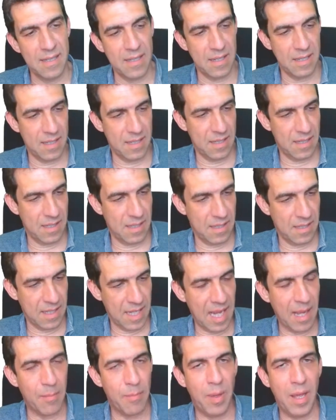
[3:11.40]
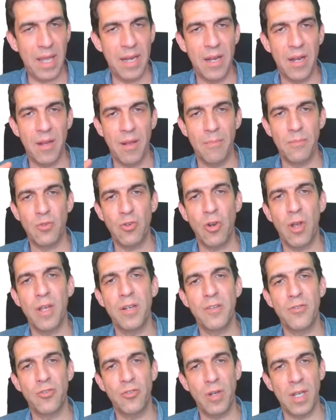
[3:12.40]
campaign and I'm
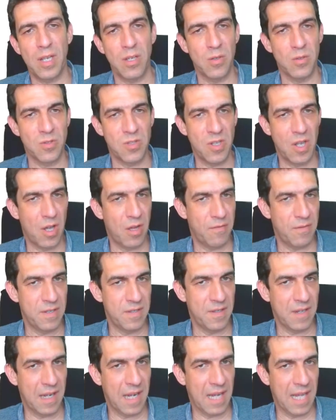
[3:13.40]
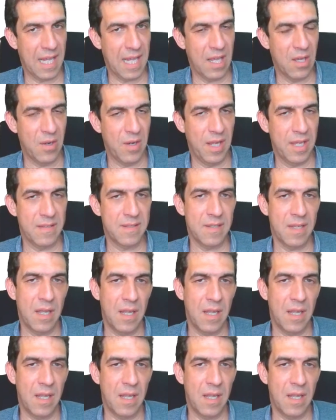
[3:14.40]
trying to trick your staff into clicking on it,